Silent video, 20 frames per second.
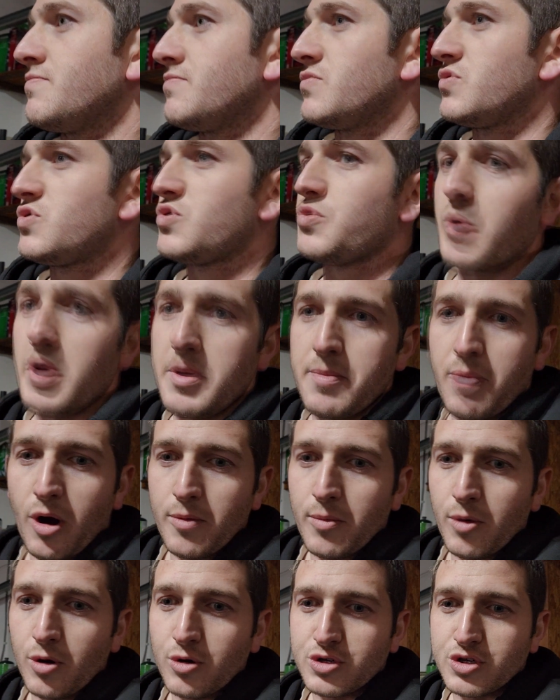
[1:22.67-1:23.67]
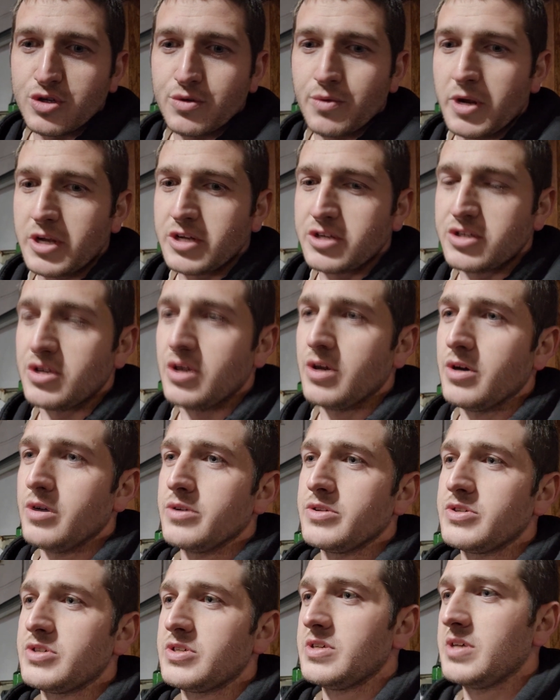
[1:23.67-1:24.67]
sway bar motion
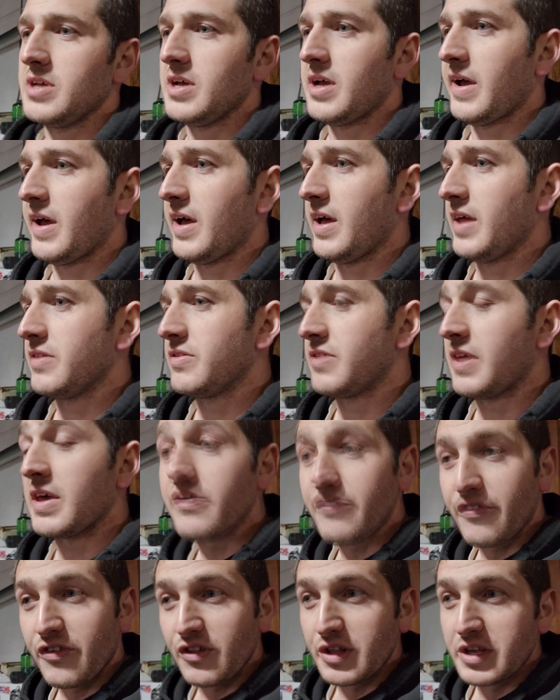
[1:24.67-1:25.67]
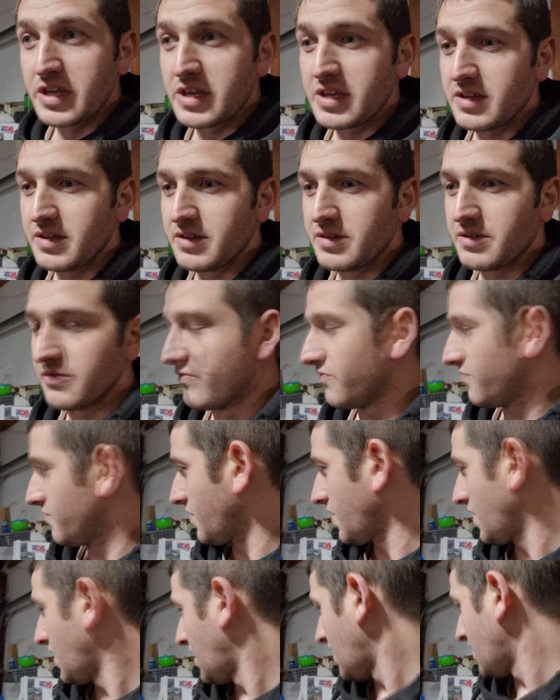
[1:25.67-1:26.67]
ratios. Thankfully,
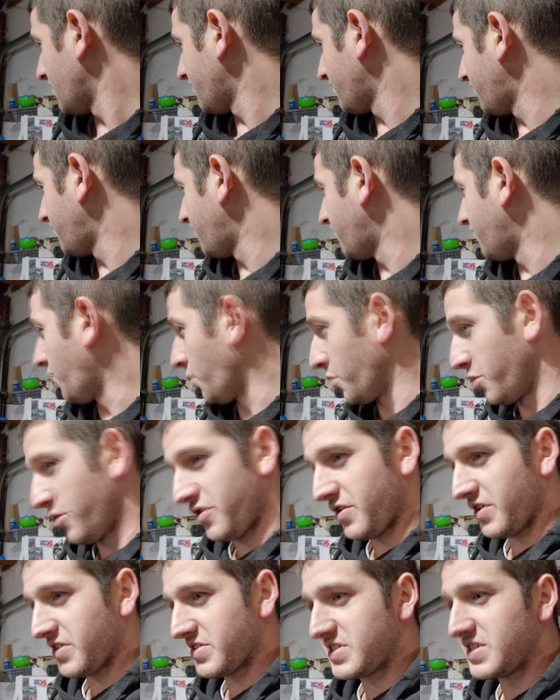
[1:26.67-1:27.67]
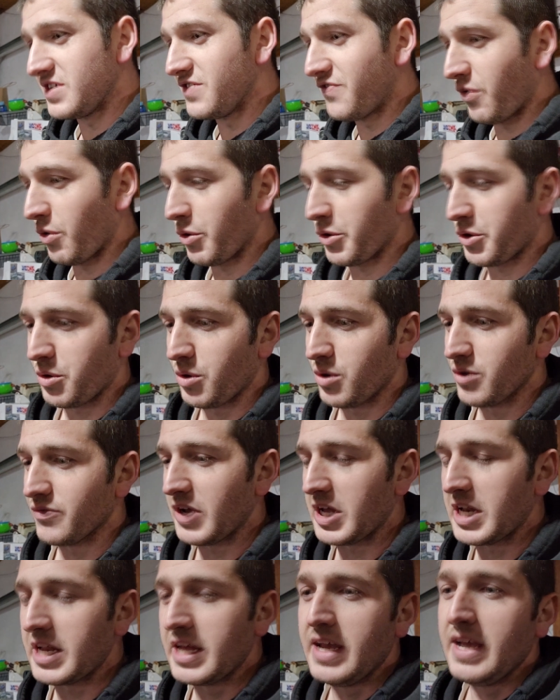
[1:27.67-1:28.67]
for the C4
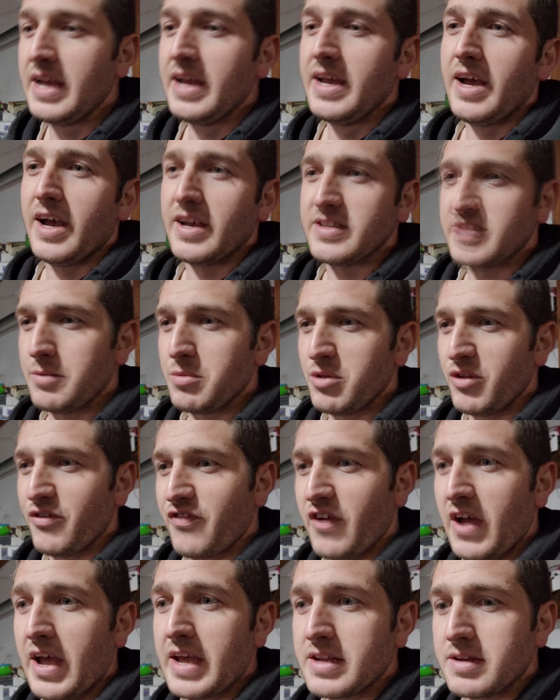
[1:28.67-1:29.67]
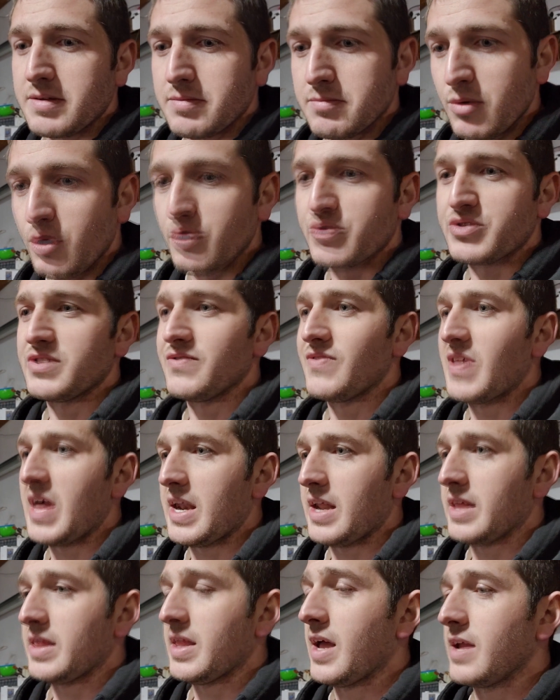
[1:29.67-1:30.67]
Corvette, I was able to find most of
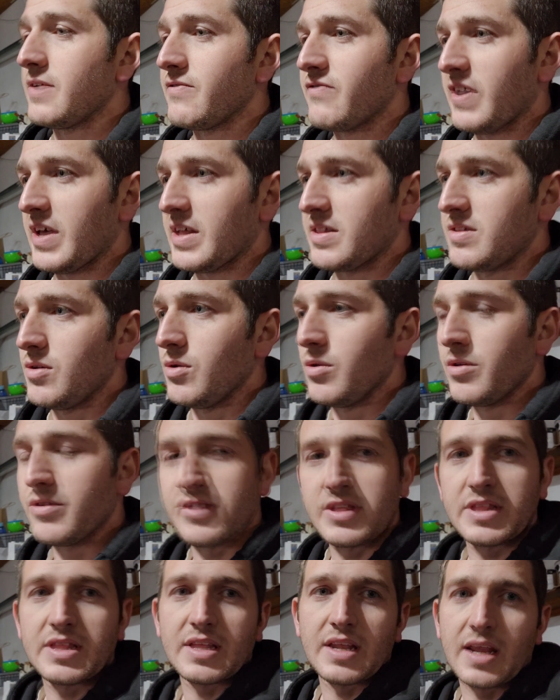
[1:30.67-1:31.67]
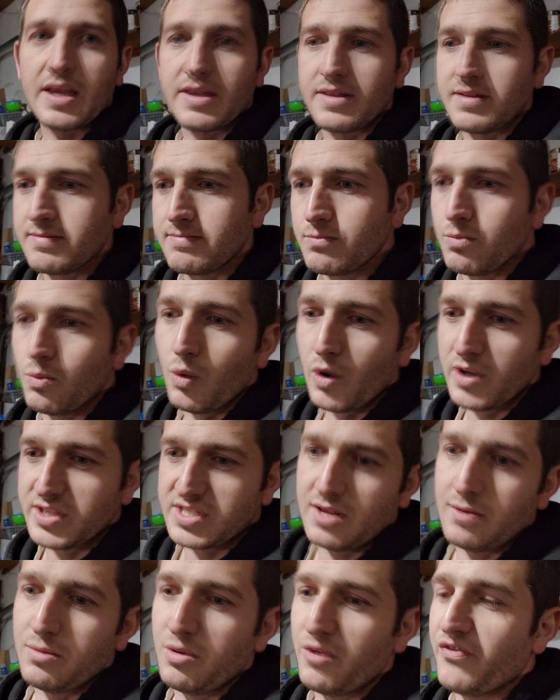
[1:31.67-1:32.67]
that online. In fact, the only thing that I
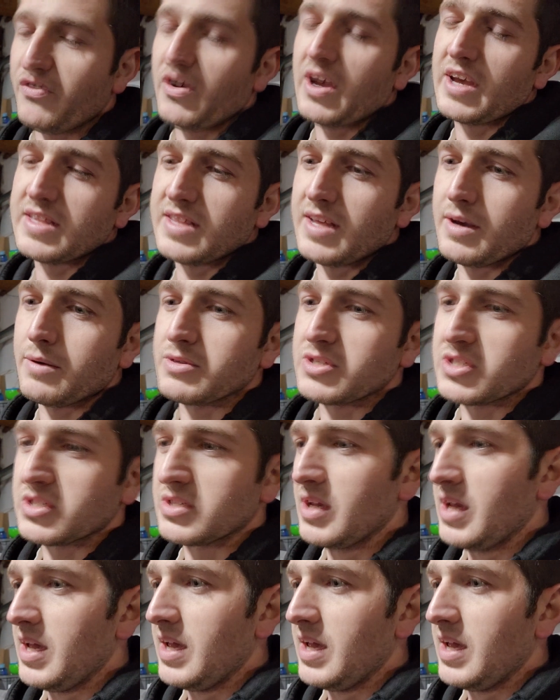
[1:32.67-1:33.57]
wasn't able to find that was